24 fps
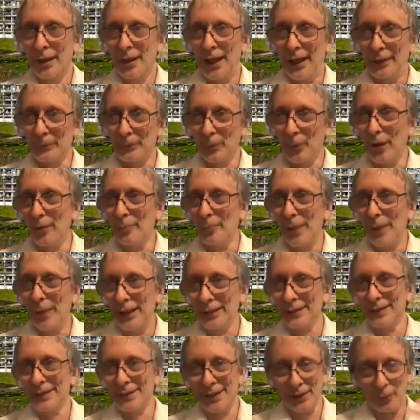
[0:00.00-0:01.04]
and what
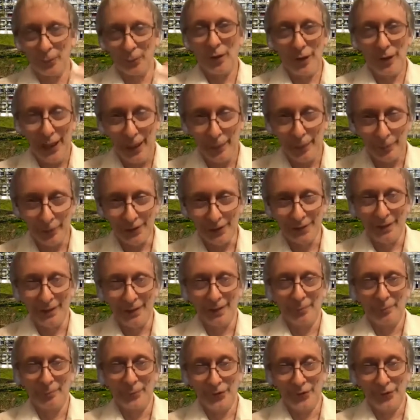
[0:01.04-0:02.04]
matters is what happens to them.